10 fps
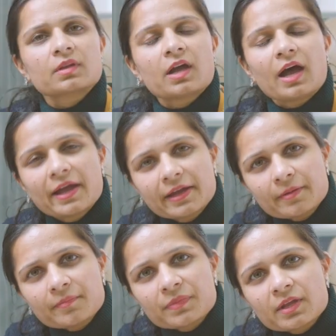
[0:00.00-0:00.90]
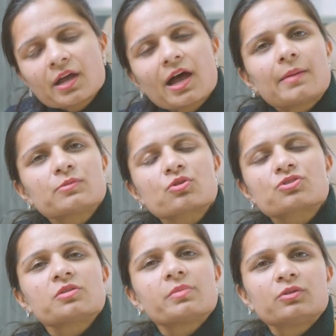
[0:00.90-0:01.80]
Hi, I'm
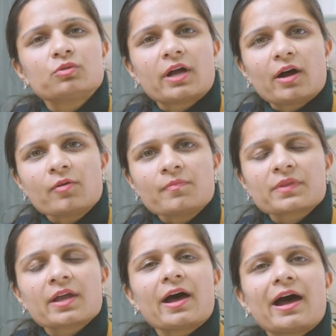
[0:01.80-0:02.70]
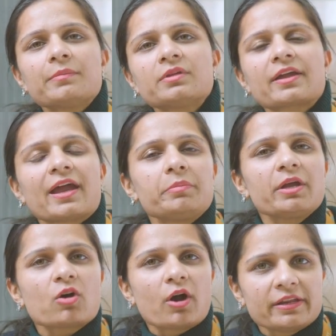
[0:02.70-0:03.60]
Dr. Madhu. I'm the
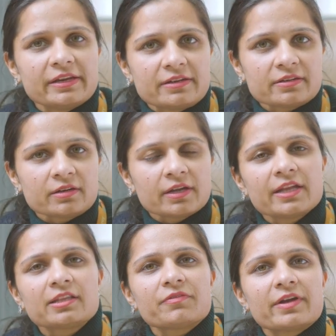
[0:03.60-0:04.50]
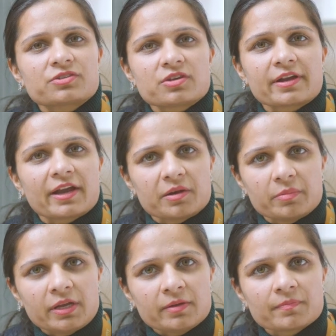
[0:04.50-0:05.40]
academic coordinator in the Vector
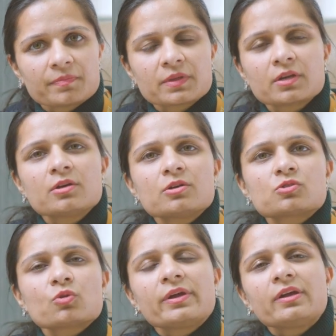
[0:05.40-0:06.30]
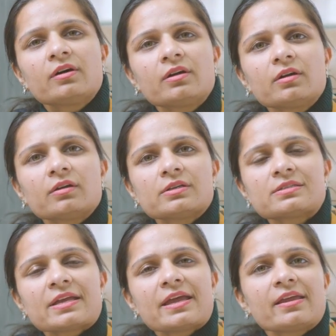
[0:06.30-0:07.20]
Academy. So here,
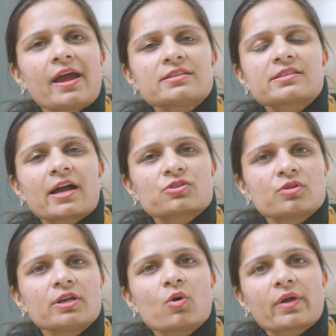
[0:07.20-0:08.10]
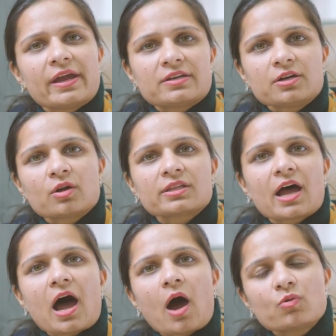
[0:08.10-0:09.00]
this area is actually located on the
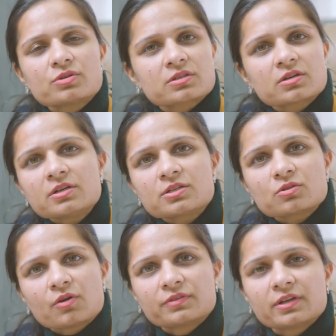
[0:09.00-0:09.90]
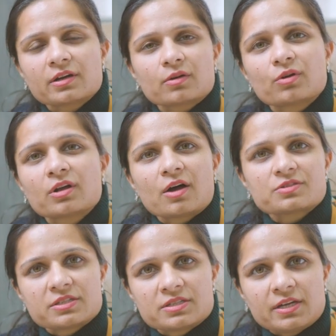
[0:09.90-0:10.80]
outskirts of the Gurgaon
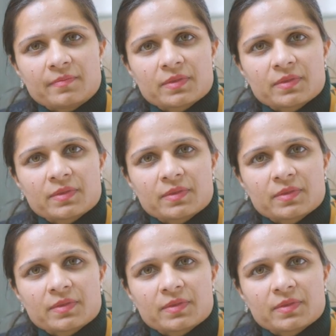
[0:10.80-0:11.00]
city.